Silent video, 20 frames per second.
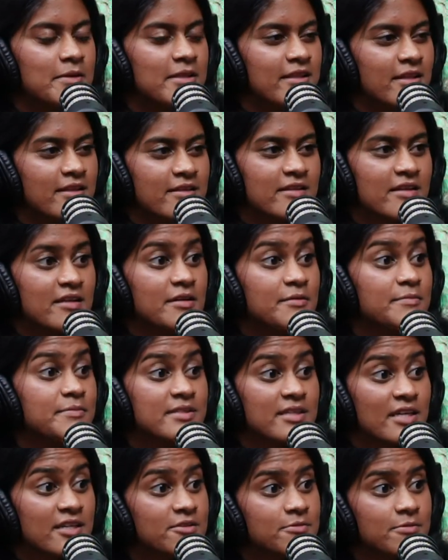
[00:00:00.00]
that's like
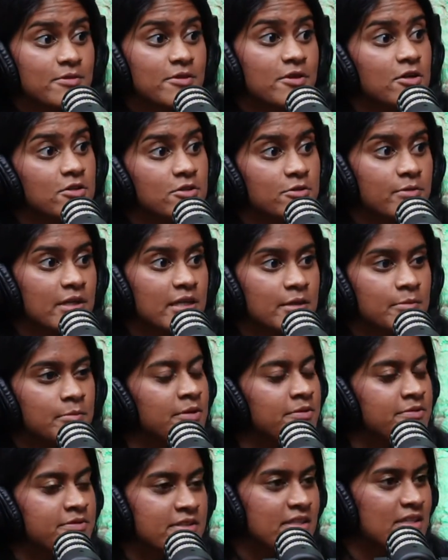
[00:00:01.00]
obsessed with Halloween.
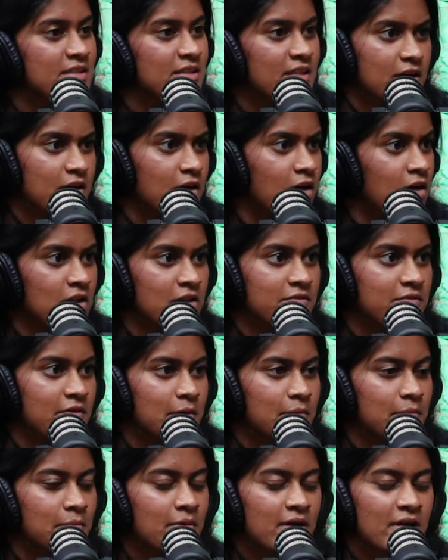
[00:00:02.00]
We've seen like all of
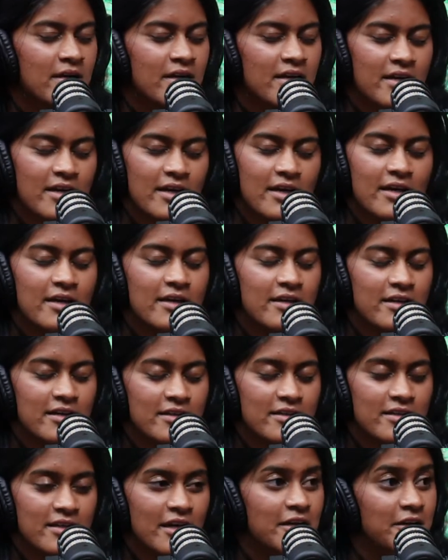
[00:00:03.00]
them,
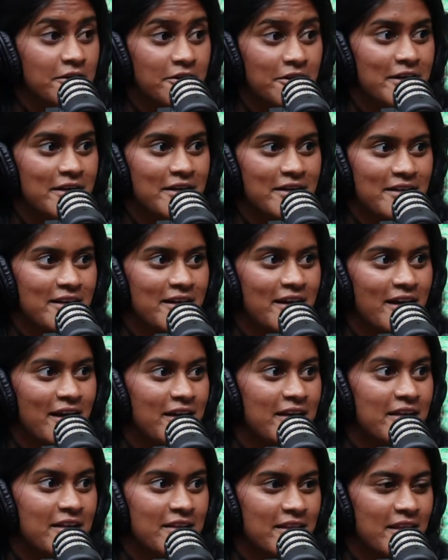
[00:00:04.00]
and I agree.
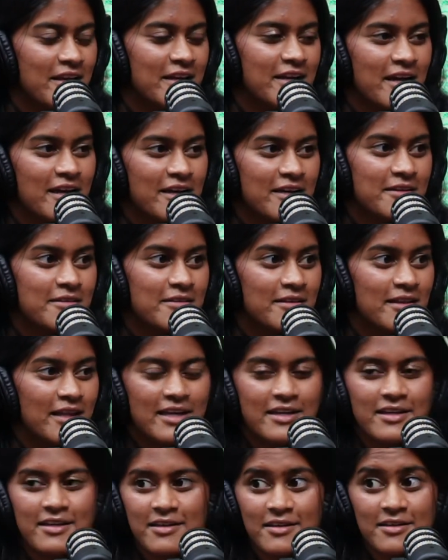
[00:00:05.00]
Yeah. I
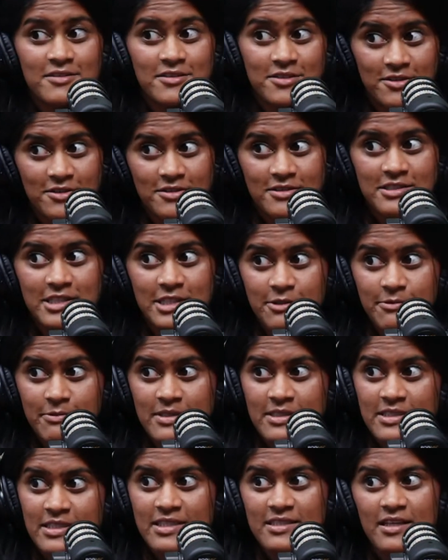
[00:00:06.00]
like certain
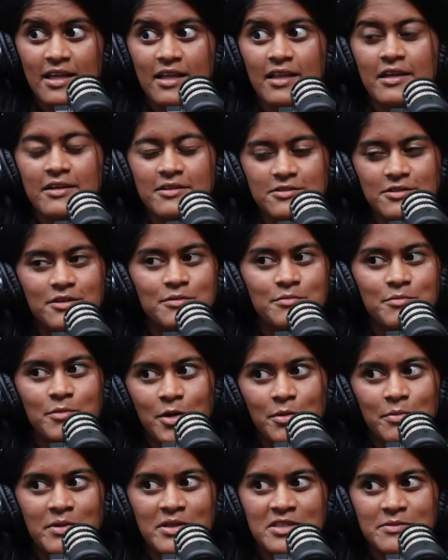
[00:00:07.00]
sequences, I like certain
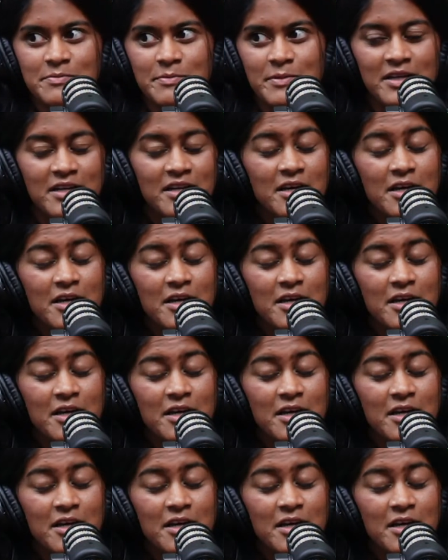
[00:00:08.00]
moments, but